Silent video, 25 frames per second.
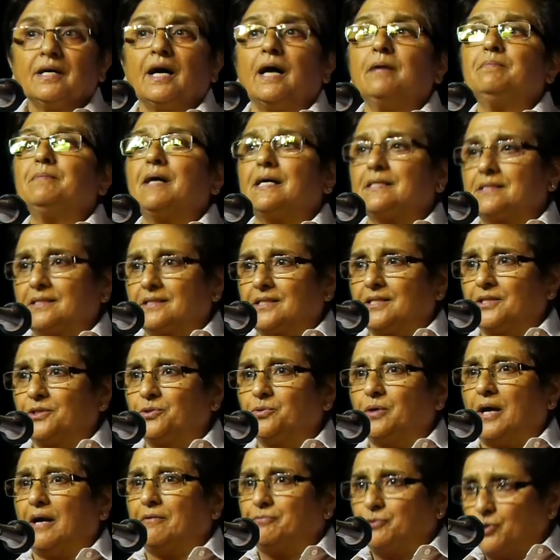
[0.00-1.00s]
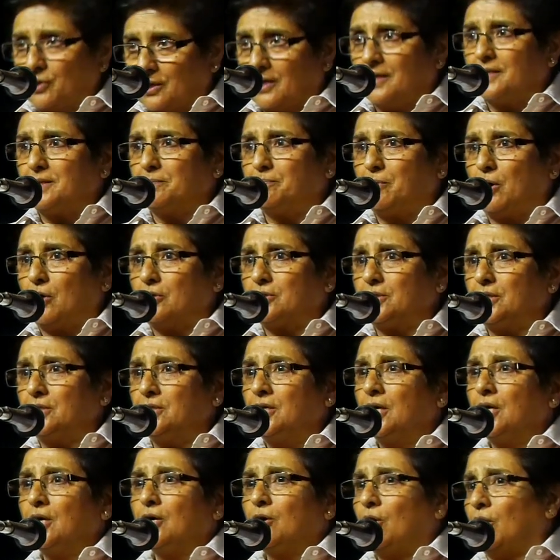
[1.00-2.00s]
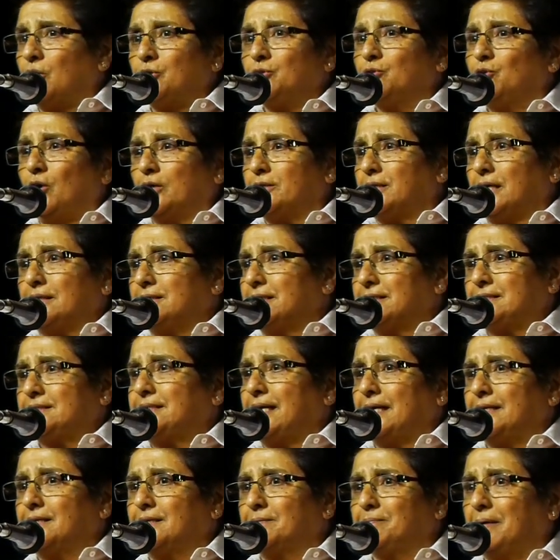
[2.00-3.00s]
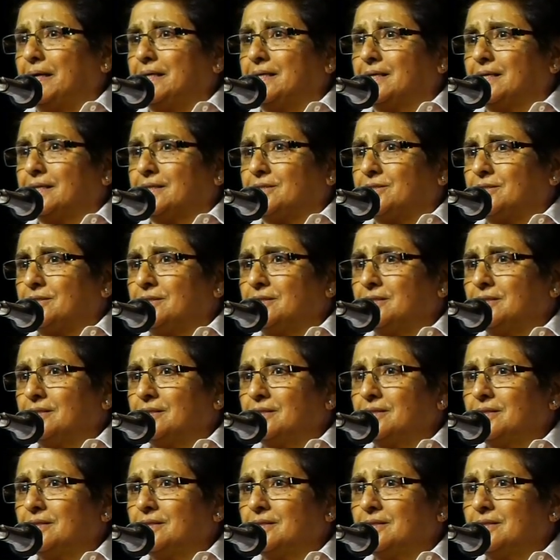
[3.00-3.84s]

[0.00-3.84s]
I'm asking you, have you heard about it? Or you're not understanding my English?